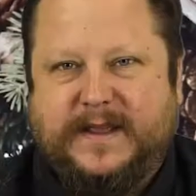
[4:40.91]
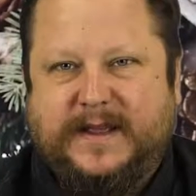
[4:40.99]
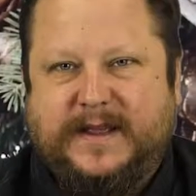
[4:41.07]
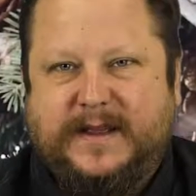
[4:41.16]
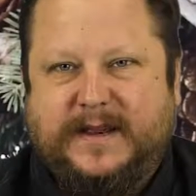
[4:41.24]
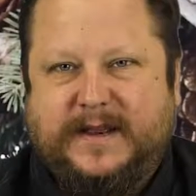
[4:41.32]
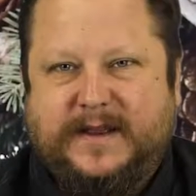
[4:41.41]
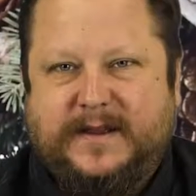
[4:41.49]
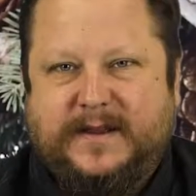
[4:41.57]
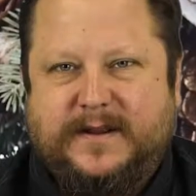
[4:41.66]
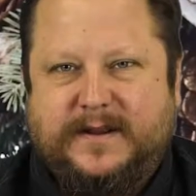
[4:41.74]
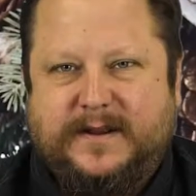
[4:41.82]

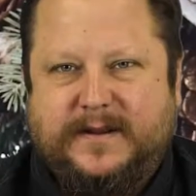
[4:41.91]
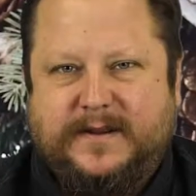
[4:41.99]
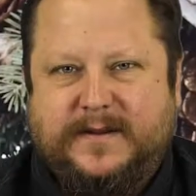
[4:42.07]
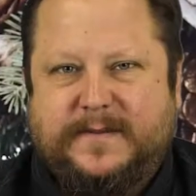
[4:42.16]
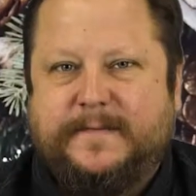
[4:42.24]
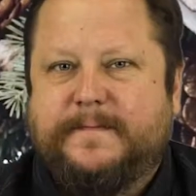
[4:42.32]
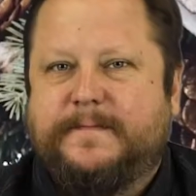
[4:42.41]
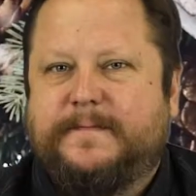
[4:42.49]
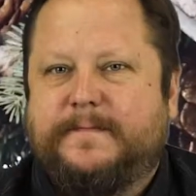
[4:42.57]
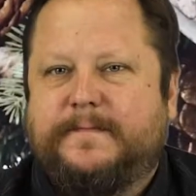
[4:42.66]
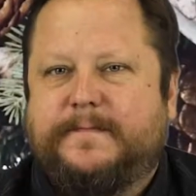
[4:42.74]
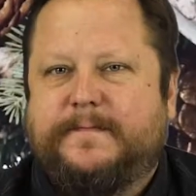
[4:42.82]

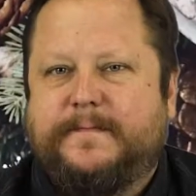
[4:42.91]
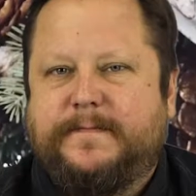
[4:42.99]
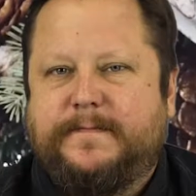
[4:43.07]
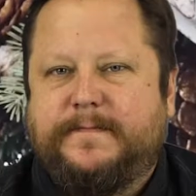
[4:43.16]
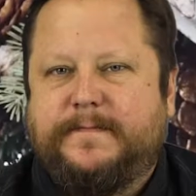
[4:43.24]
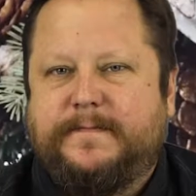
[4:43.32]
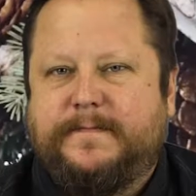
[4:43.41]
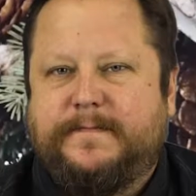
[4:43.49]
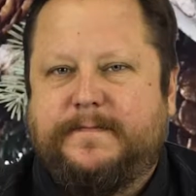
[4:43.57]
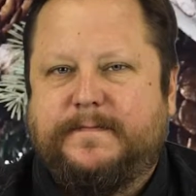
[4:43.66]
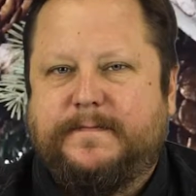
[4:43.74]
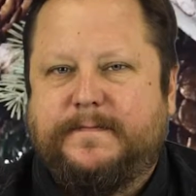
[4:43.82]

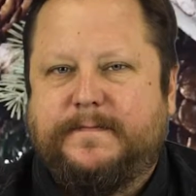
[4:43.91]
The person shown says nothing.